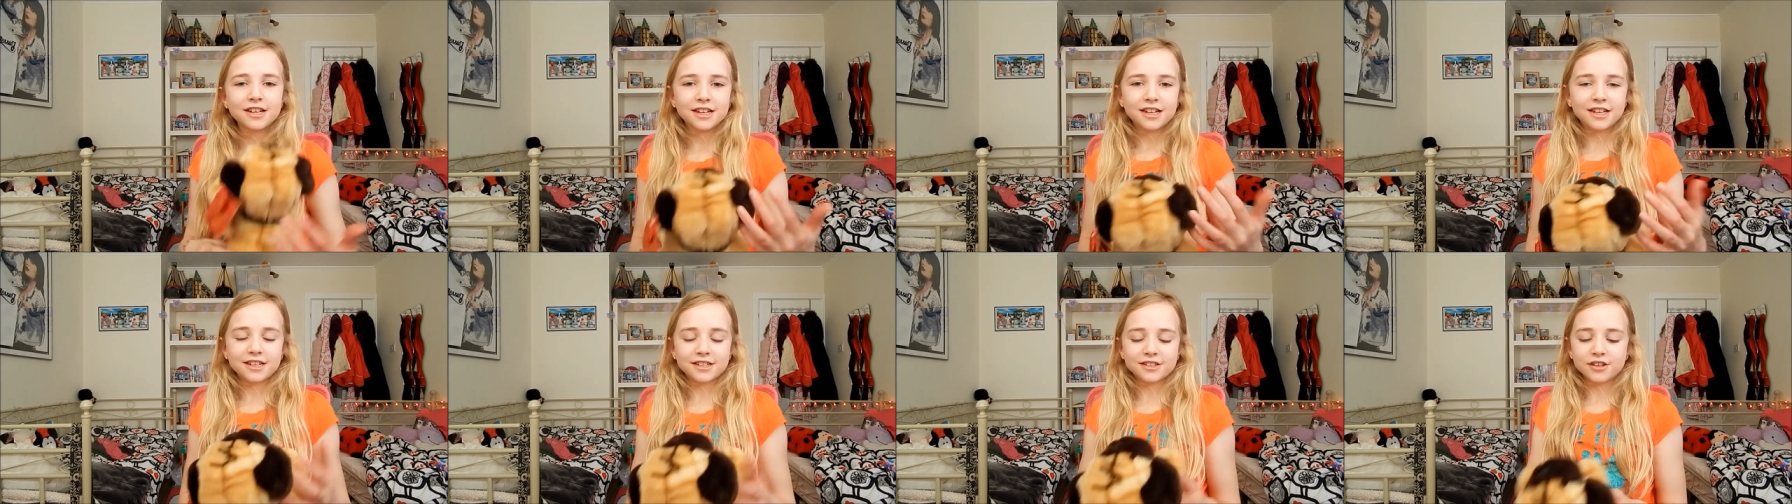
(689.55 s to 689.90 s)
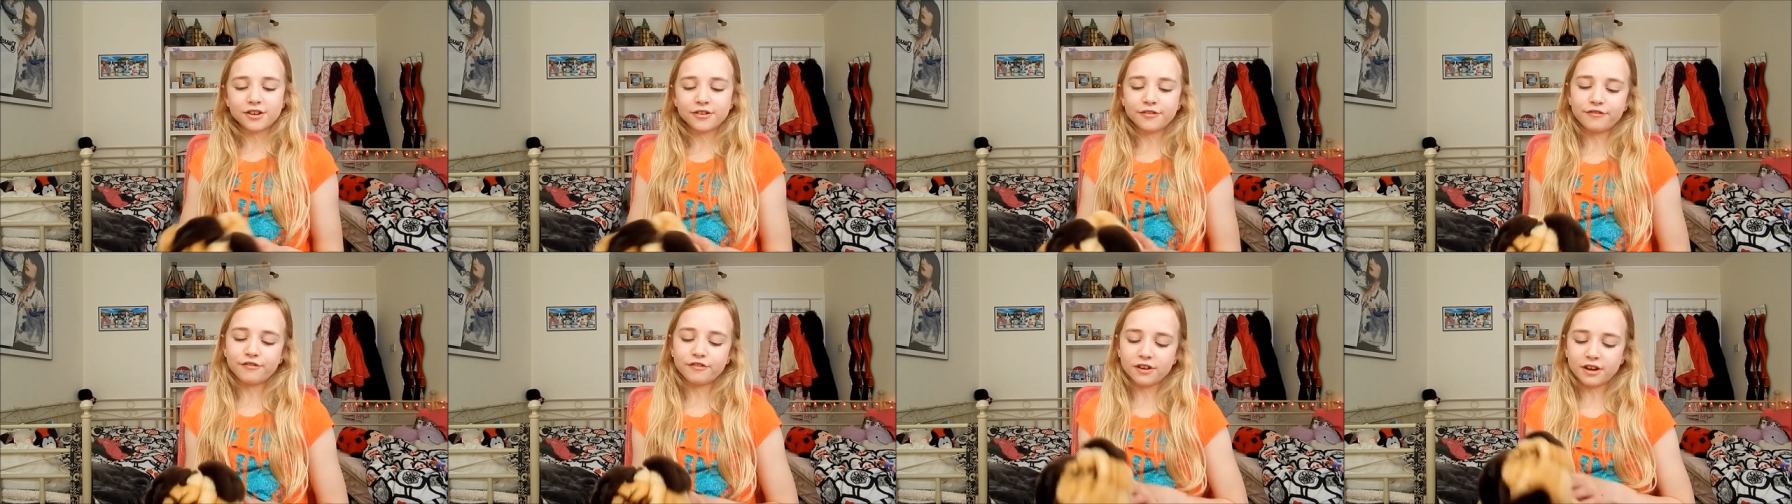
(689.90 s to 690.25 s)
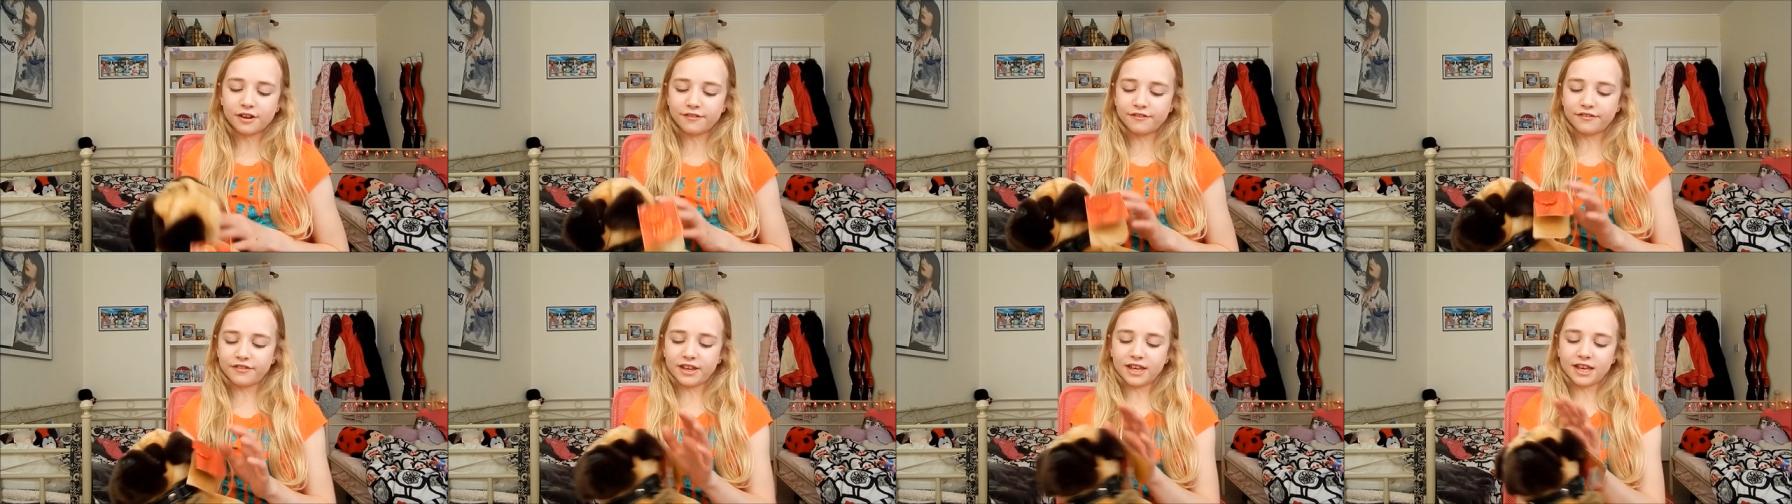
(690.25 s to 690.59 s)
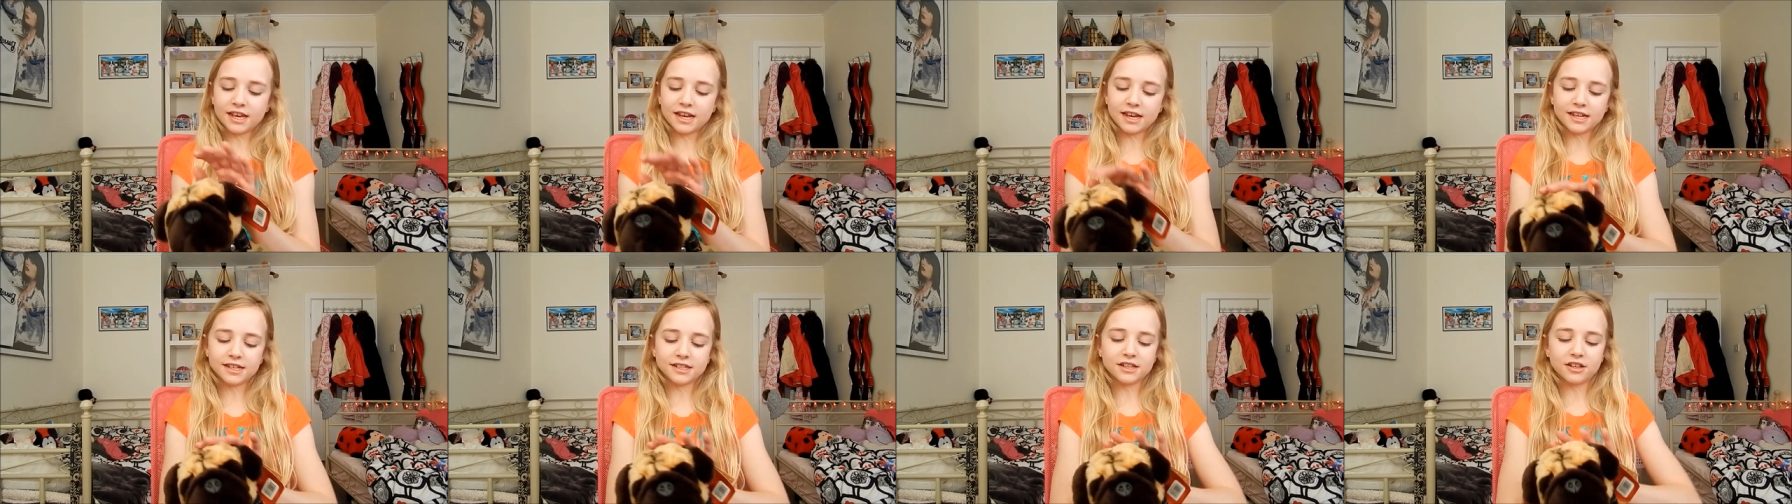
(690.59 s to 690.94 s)
he's so fluffy
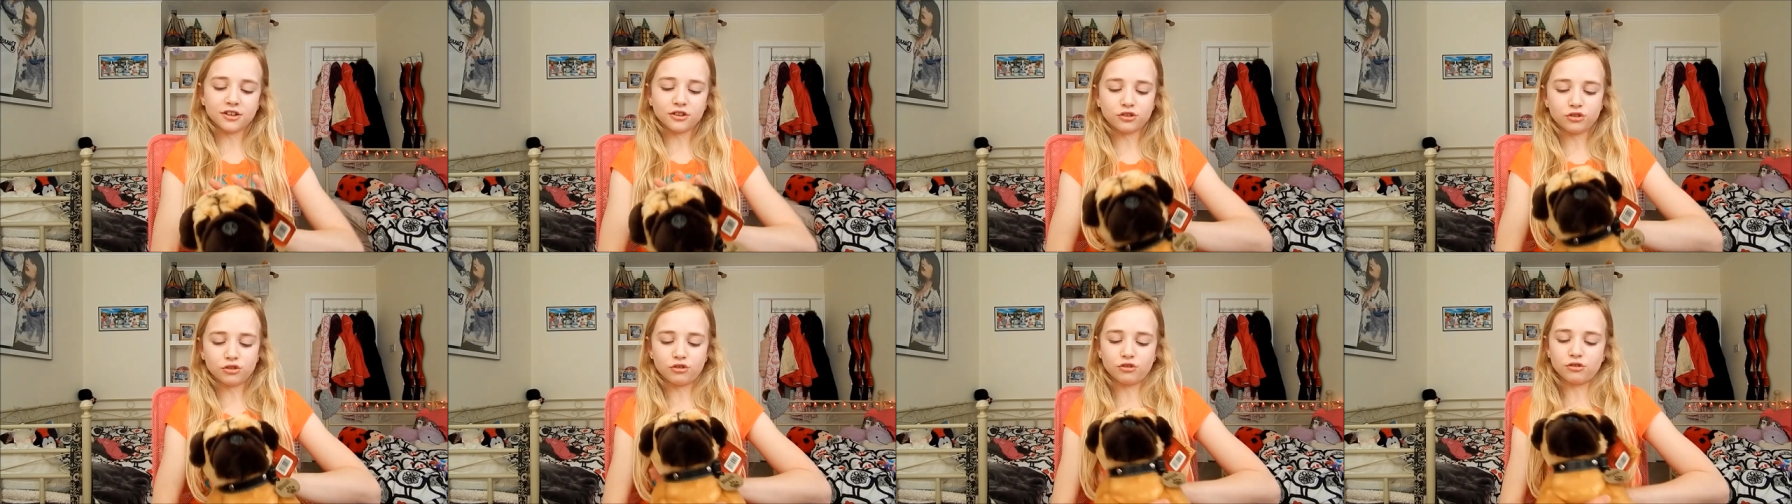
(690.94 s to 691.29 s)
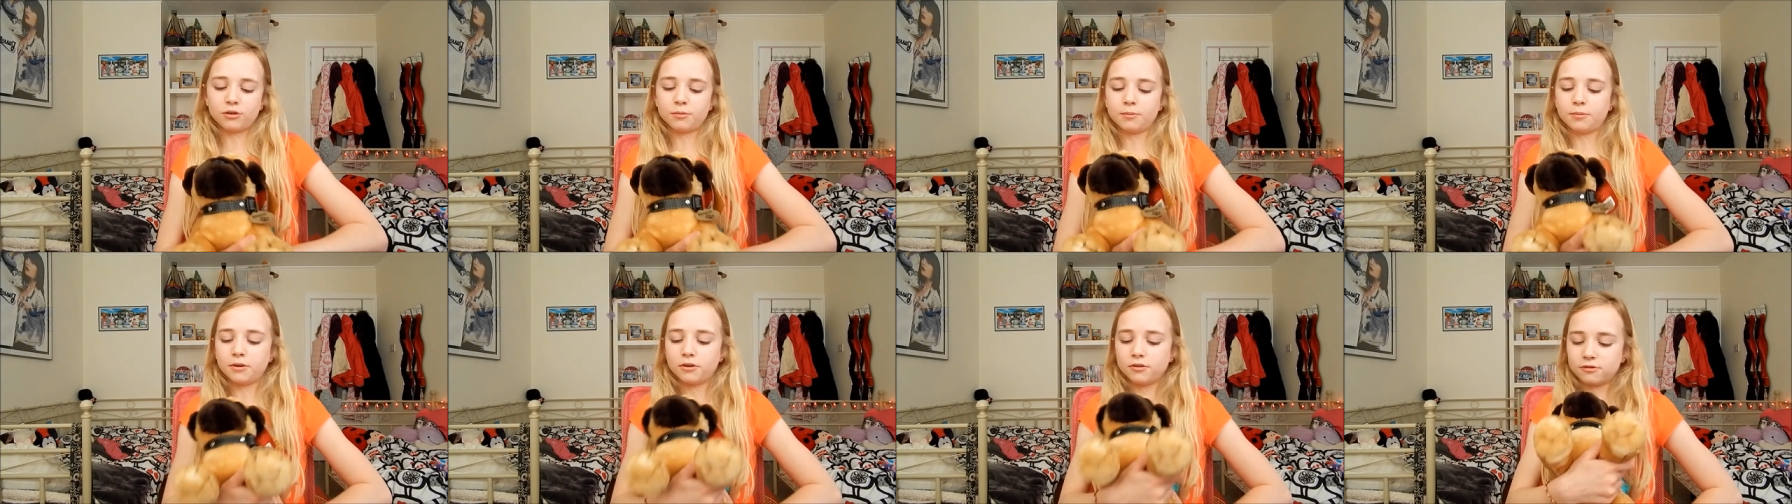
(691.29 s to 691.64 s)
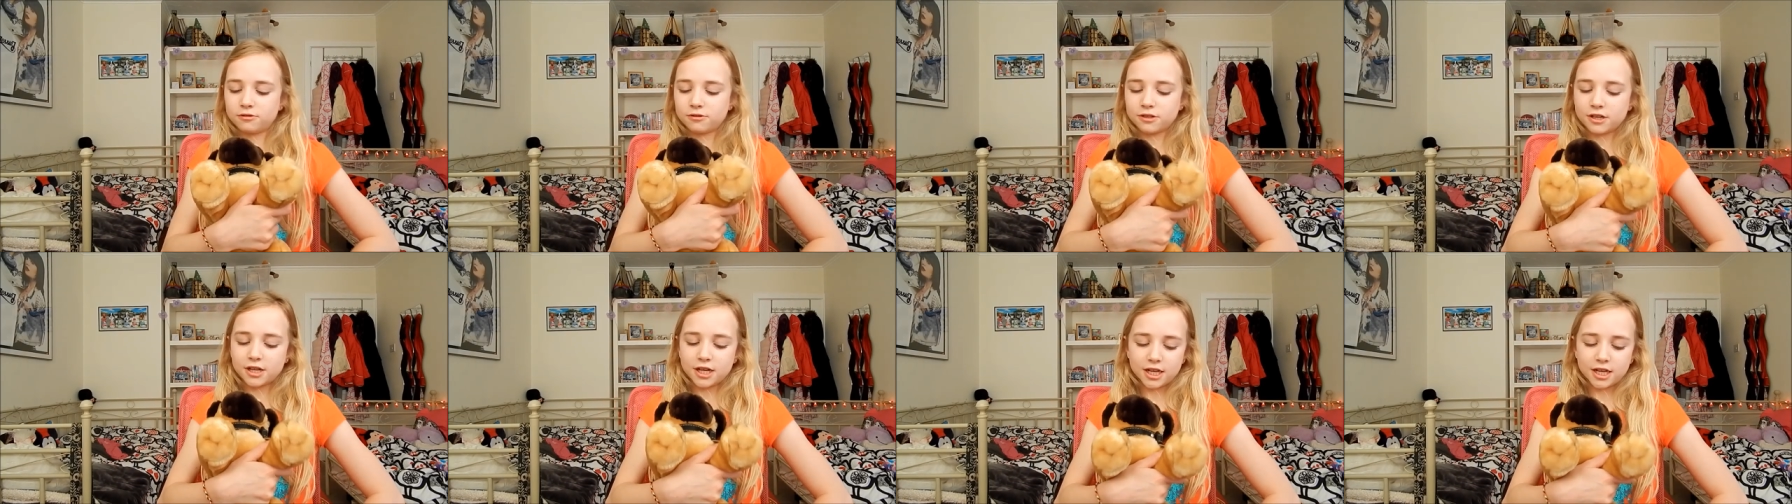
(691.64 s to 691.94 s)
and adorable.